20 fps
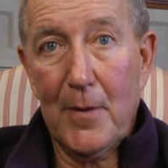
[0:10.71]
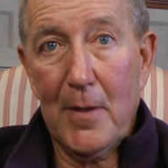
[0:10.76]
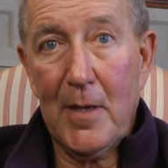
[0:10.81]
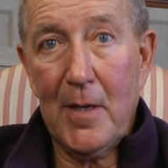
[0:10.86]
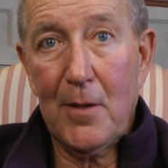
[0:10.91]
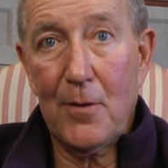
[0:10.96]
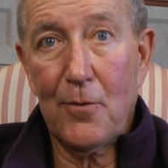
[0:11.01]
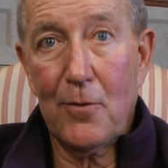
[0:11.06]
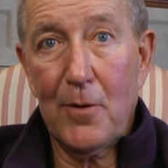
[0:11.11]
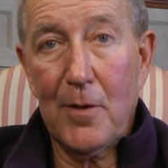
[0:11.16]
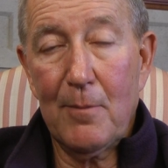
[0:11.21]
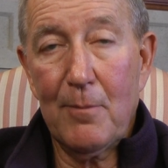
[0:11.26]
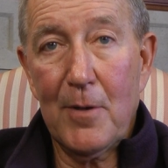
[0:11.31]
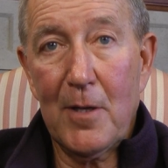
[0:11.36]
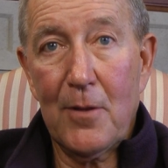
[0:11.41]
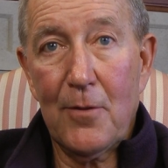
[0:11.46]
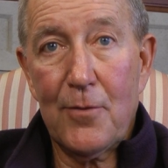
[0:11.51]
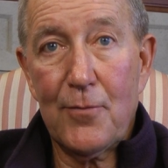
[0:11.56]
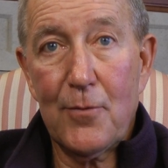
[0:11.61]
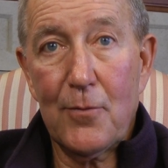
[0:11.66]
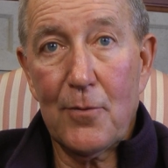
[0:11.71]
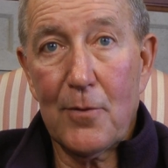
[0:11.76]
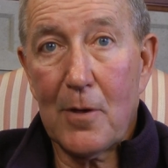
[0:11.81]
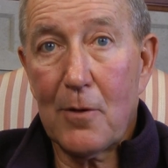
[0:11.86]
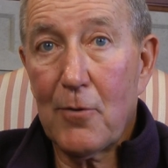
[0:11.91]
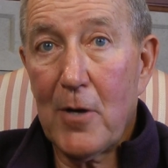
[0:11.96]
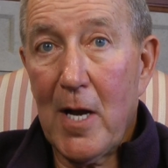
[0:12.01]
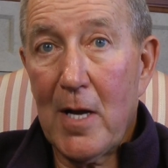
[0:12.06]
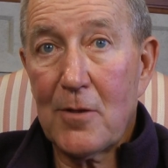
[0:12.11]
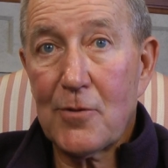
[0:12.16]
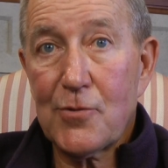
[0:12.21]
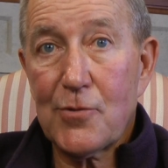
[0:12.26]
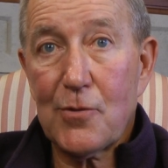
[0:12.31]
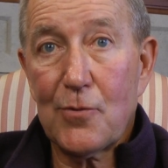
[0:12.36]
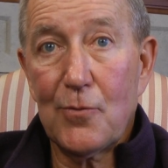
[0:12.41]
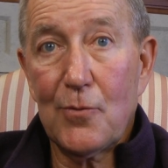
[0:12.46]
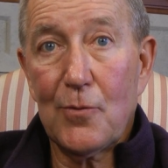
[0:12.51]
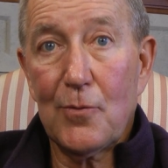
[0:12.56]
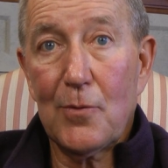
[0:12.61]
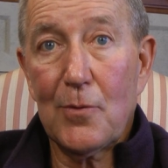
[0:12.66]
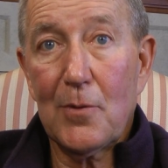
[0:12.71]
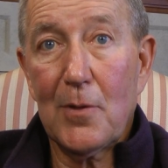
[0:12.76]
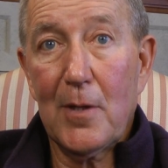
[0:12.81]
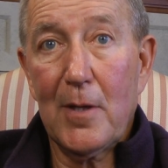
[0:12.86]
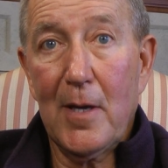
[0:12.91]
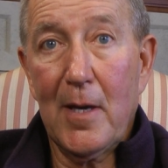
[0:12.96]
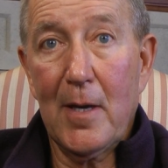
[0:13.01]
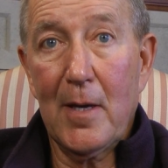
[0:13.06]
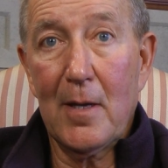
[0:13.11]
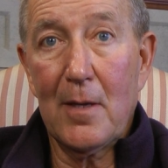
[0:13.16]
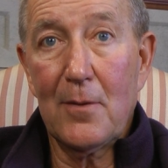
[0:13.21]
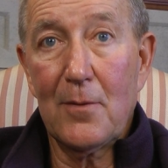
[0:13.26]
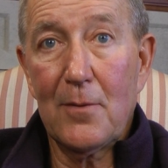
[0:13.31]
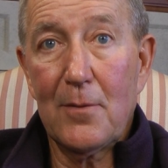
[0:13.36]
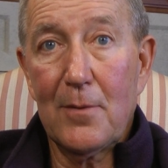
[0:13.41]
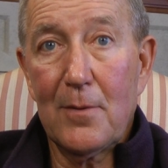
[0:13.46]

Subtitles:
He'd already been through the ground school and